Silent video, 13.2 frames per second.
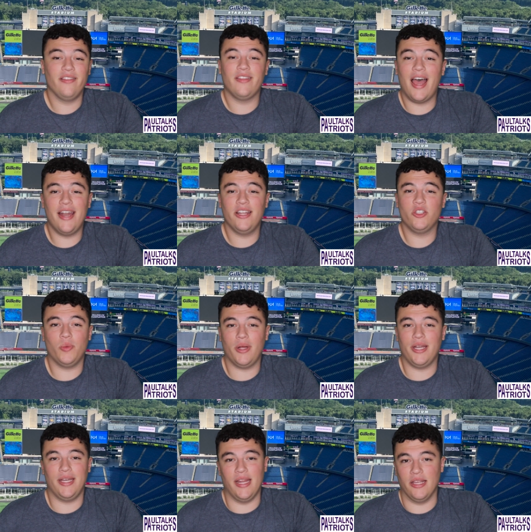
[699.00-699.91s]
that is
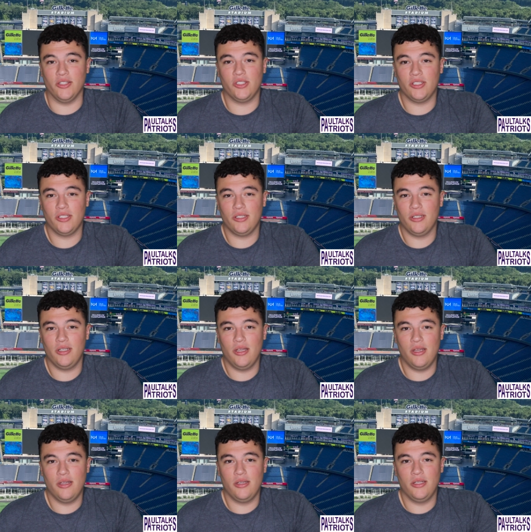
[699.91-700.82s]
what it is.
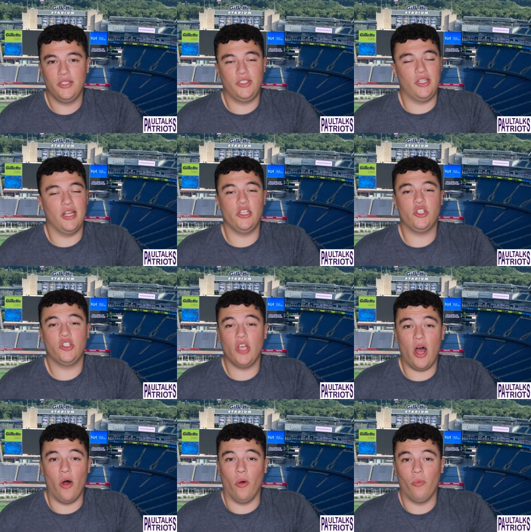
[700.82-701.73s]
City
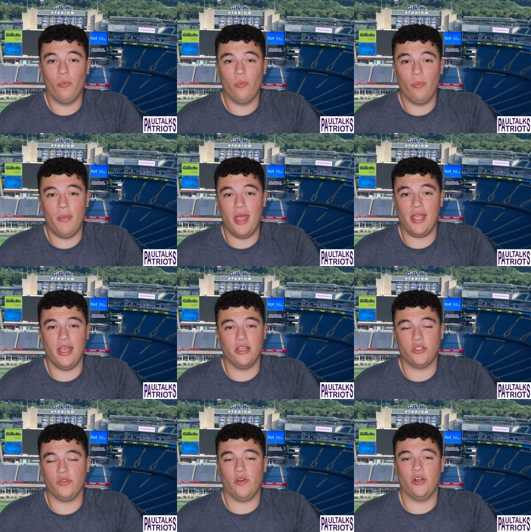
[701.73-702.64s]
So, making
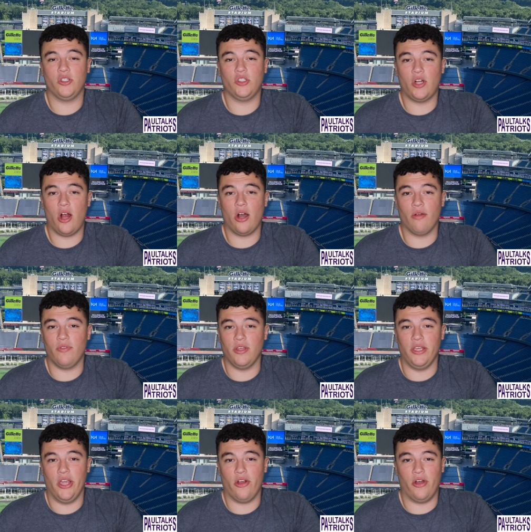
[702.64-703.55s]
his first start of the
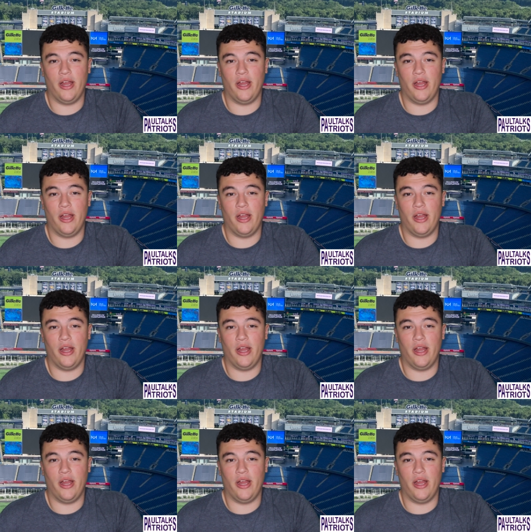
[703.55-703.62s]
year.